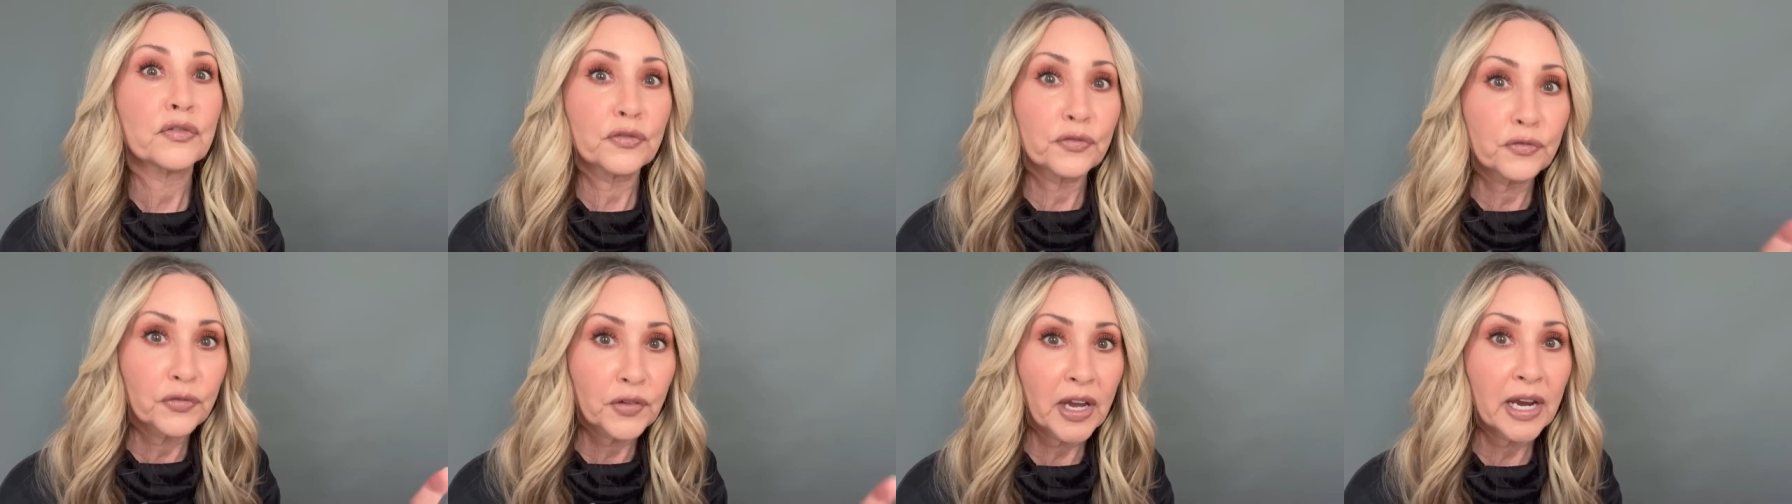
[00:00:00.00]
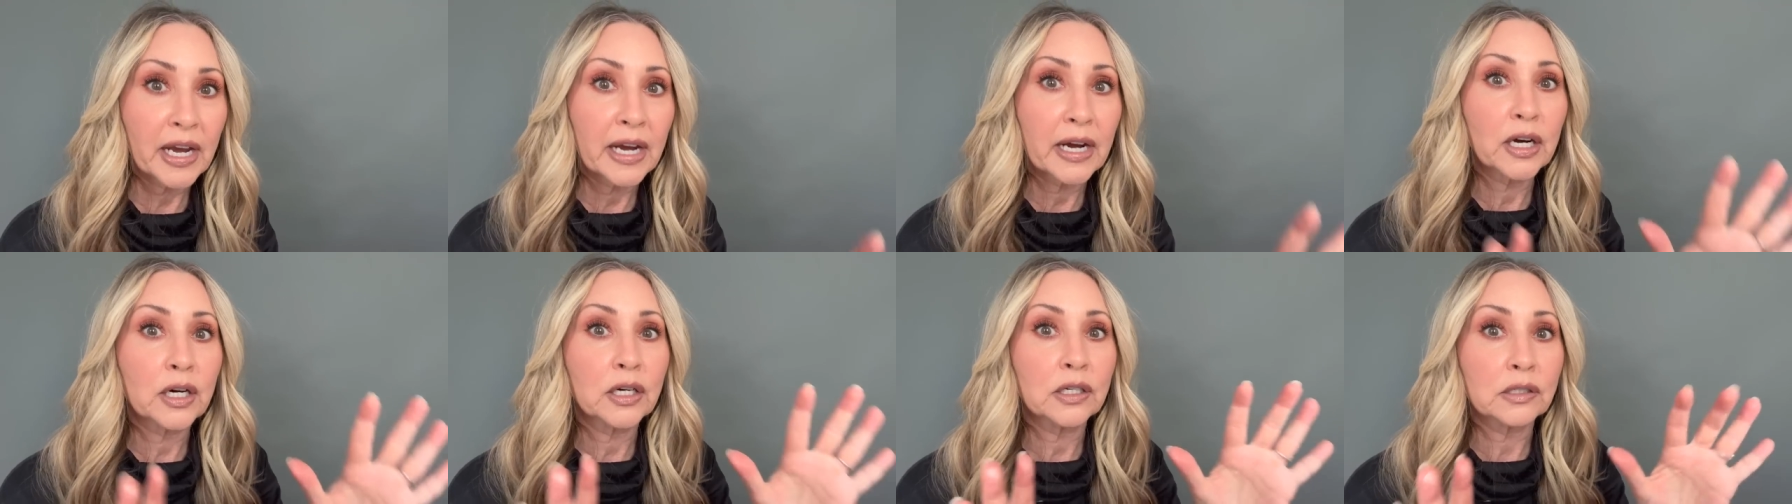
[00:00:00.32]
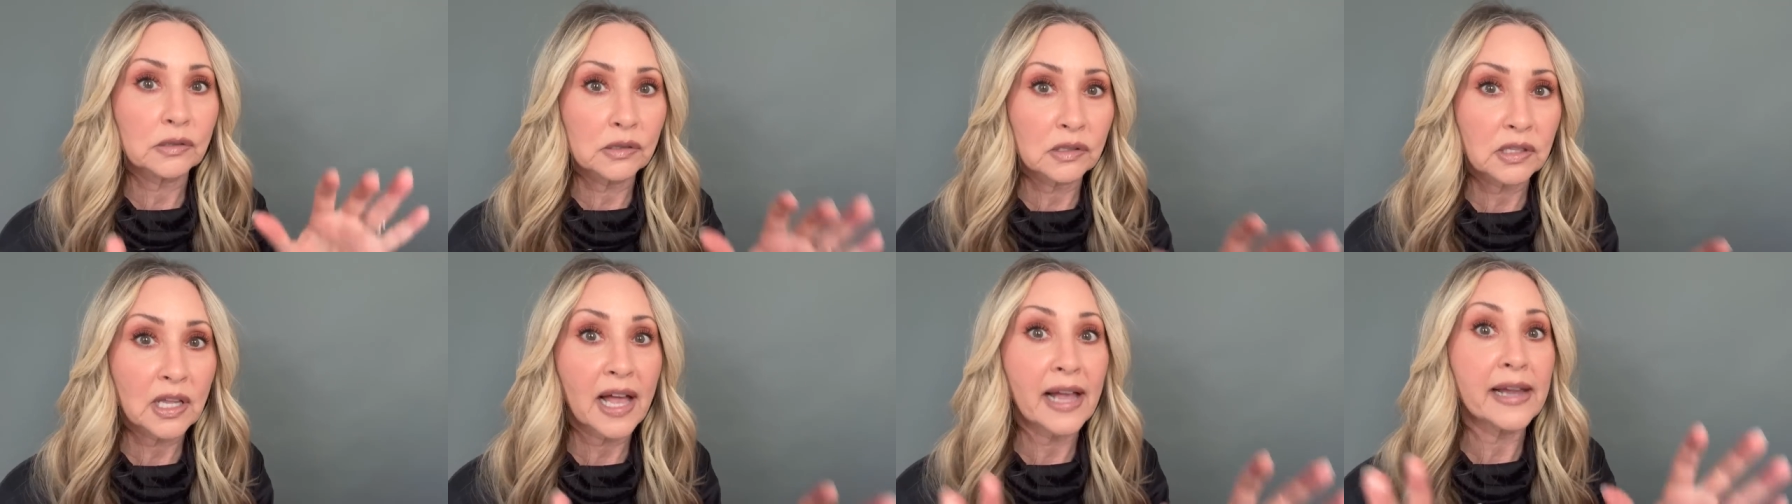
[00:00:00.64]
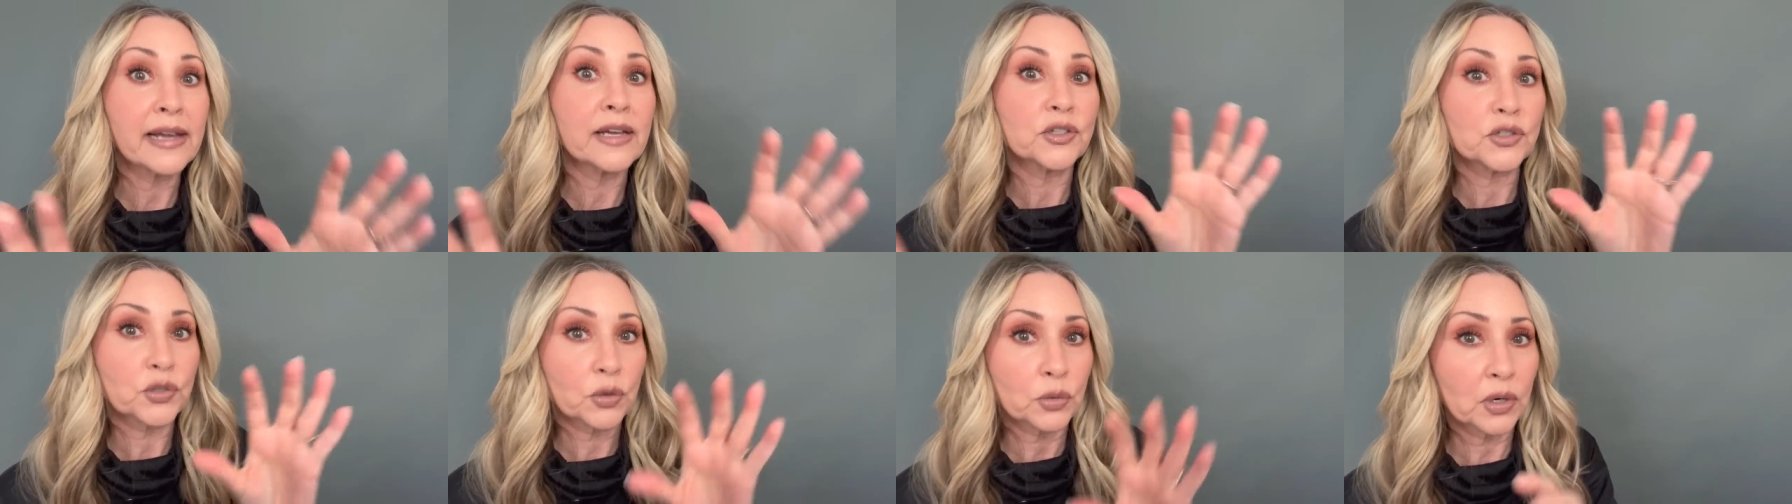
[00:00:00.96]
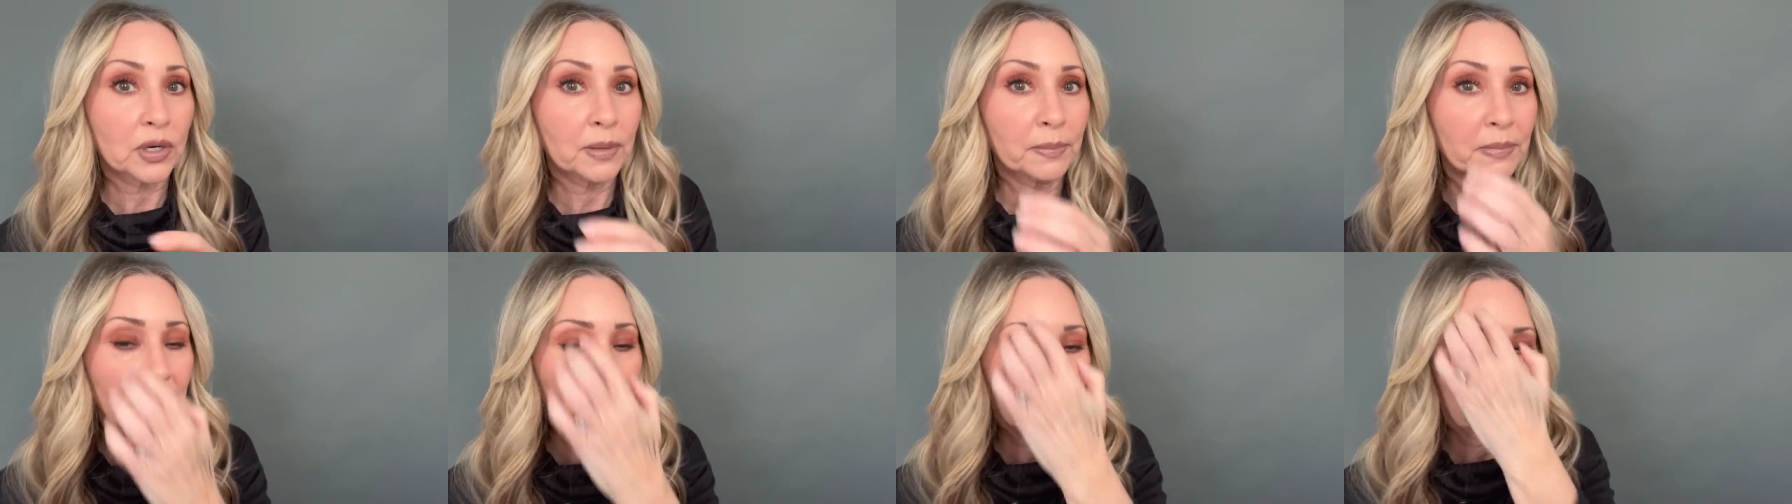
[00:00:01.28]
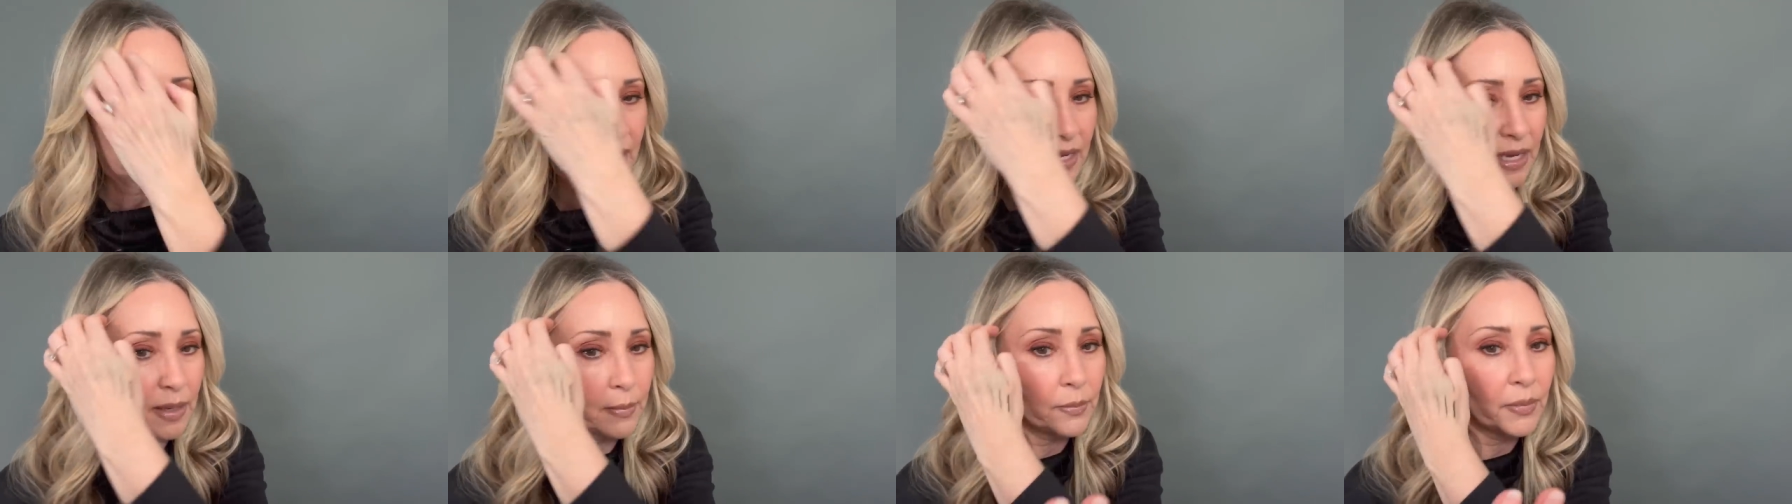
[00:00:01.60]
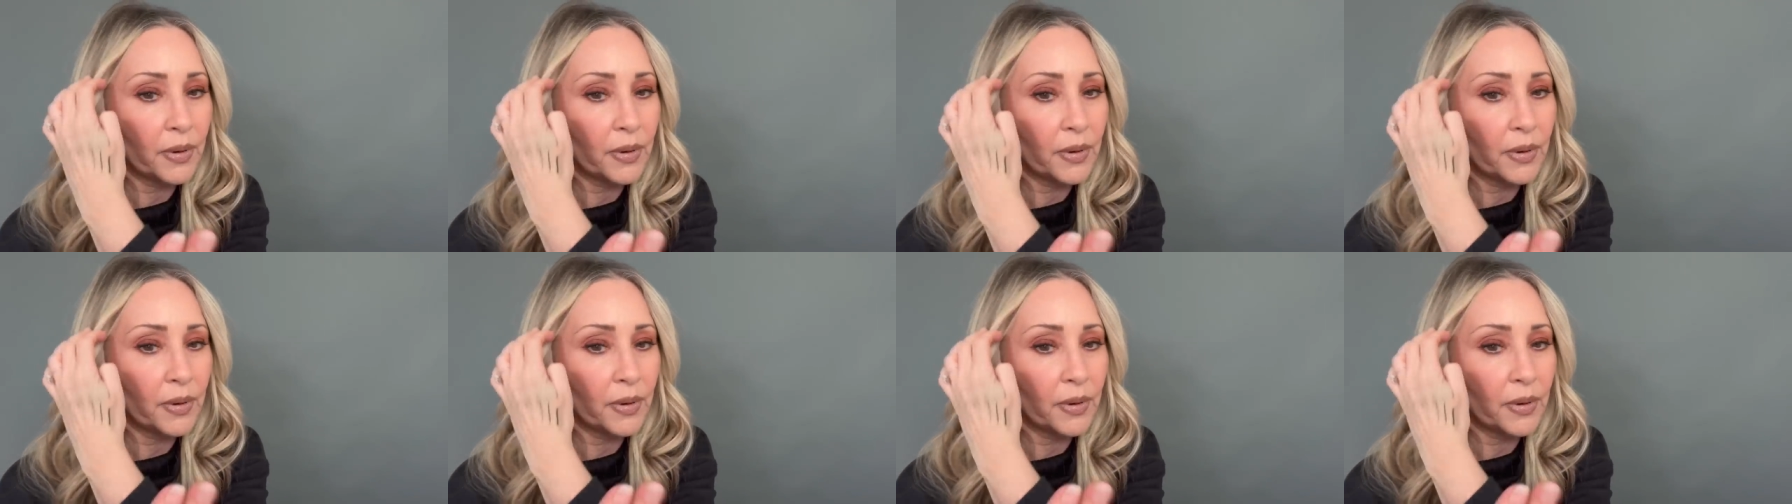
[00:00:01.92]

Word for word: fair, light, or medium.